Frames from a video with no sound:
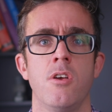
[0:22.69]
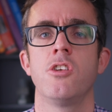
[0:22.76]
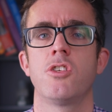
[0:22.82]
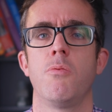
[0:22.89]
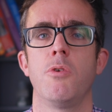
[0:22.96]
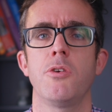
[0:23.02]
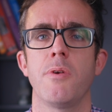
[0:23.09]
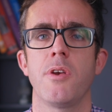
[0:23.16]

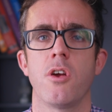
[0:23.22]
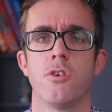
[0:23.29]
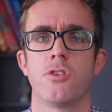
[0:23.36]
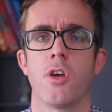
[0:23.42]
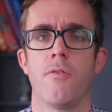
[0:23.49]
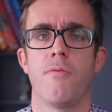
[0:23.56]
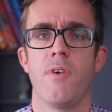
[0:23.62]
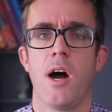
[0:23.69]
So what do we know
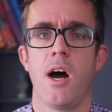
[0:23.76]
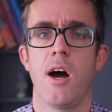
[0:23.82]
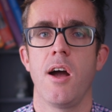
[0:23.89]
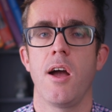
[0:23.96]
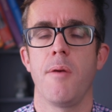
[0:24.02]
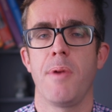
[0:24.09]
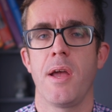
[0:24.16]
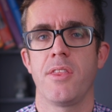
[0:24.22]
so far
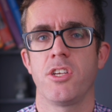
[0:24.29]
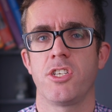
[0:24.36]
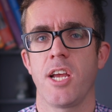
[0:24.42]
about the